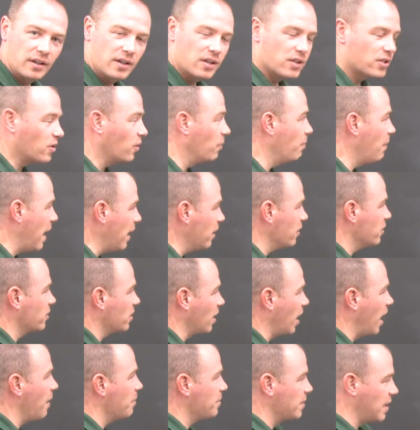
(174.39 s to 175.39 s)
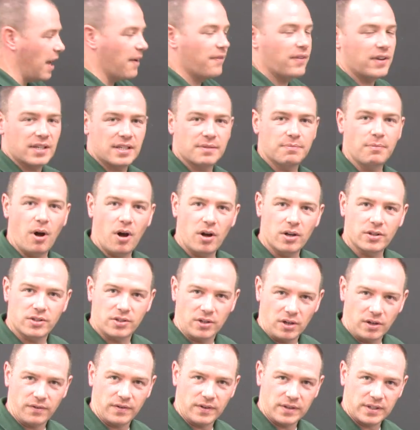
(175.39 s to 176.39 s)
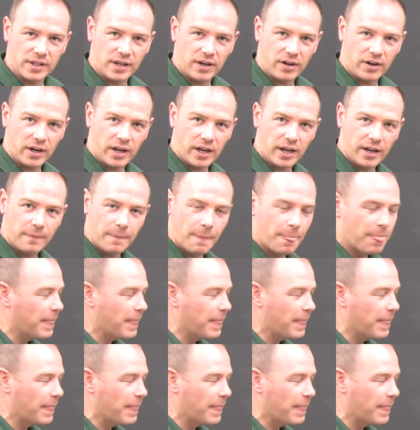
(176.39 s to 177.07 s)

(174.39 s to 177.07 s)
So mountaintops have a small surface area.